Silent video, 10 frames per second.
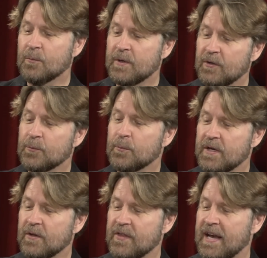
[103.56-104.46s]
reel to
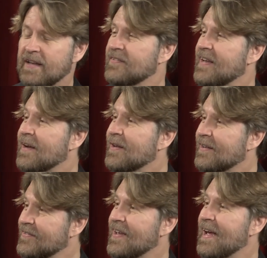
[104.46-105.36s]
reel that had sound
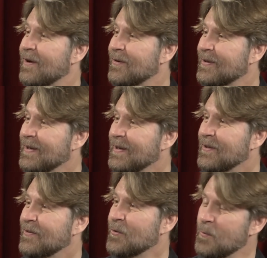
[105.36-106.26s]
on sound.
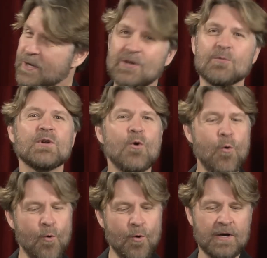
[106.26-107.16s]
Okay. So we could
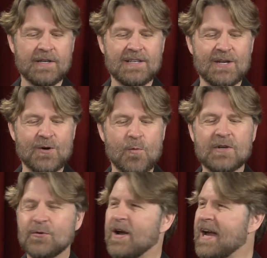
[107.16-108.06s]
record, you know,
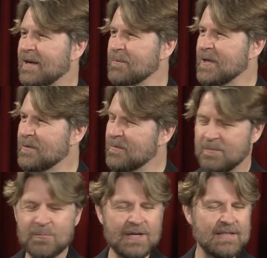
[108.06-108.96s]
one track. Me
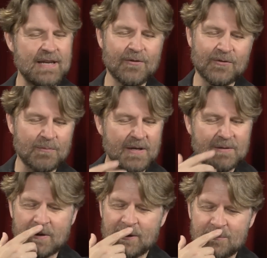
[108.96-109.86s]
and Brent Davis, my,
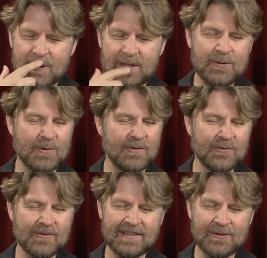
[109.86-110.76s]
my good buddy who I
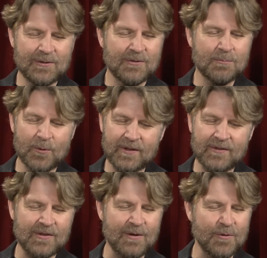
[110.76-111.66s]
was, you know, exploring
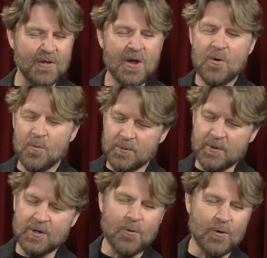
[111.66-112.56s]
this stuff with, we'd
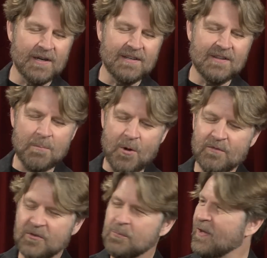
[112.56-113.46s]
record the
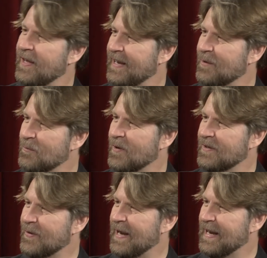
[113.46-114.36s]
both of us playing on
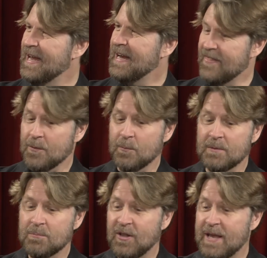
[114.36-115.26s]
one track, and then
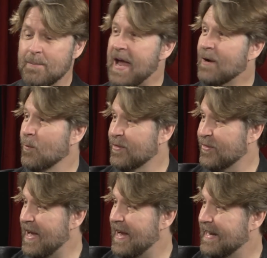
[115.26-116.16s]
we'd play back
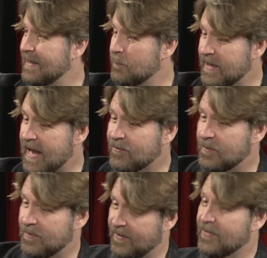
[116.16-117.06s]
with that, and we'd have
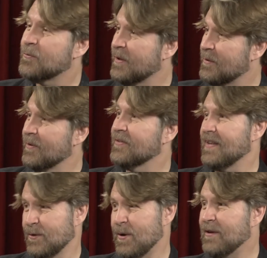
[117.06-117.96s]
to. The trick was
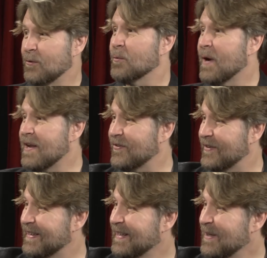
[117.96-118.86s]
that you had to erase it